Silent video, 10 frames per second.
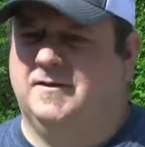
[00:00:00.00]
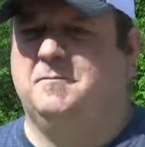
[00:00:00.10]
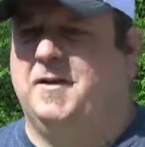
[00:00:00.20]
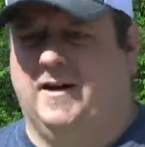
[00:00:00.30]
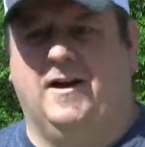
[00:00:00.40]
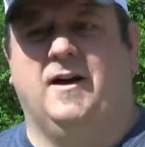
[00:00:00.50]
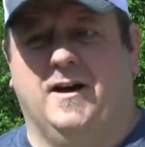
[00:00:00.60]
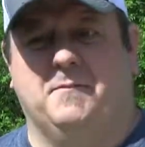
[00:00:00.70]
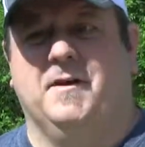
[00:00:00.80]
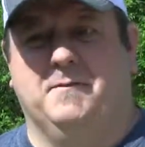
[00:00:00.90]
meant a lot.
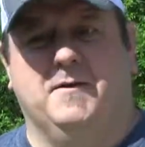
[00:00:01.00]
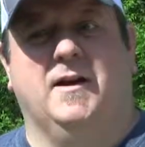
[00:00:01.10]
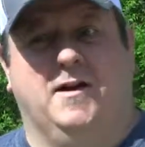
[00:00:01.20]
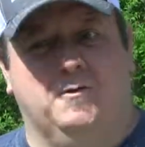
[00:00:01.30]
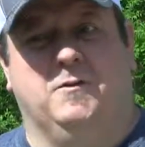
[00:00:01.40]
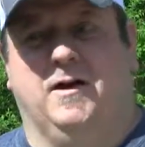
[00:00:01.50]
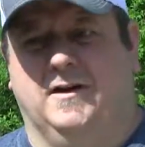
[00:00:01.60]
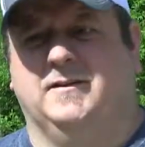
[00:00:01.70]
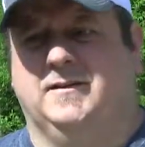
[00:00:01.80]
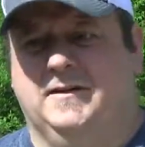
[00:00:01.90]
I mean, it meant a whole lot.